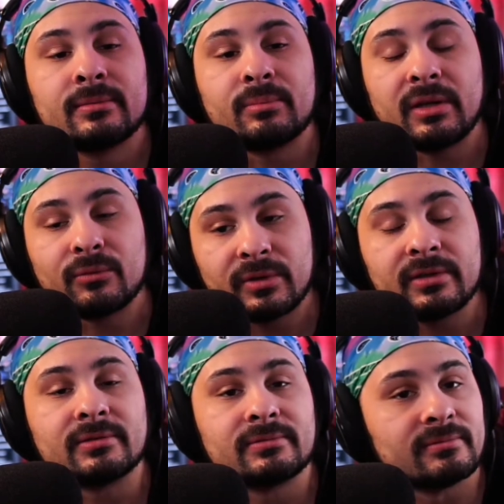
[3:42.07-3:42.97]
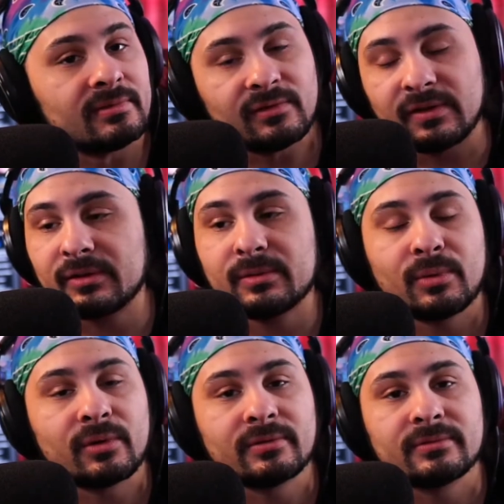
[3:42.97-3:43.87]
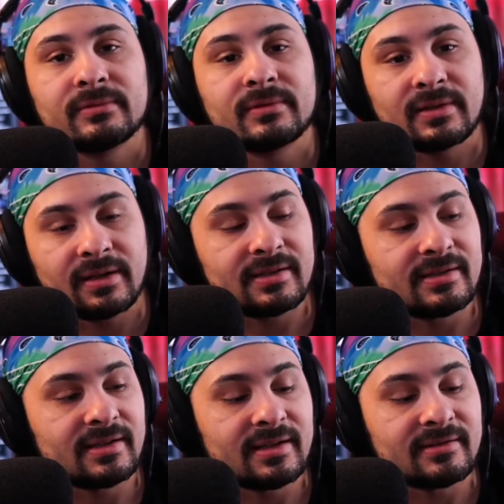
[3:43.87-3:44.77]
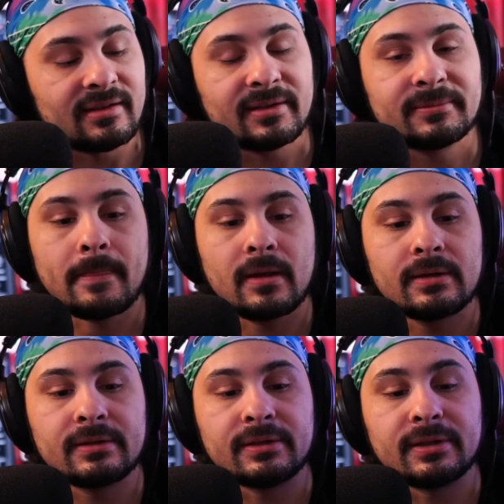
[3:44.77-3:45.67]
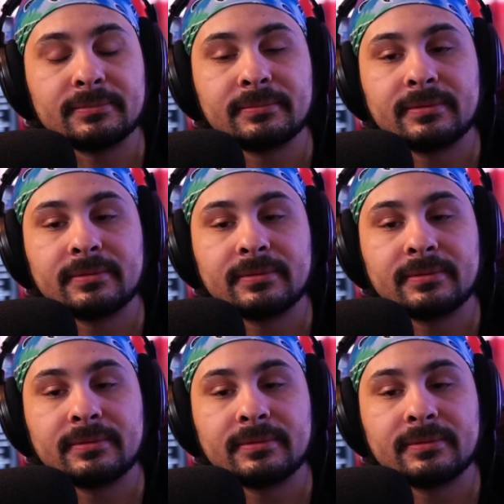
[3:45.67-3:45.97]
Being real, it's very important. It's like I said yesterday, you know,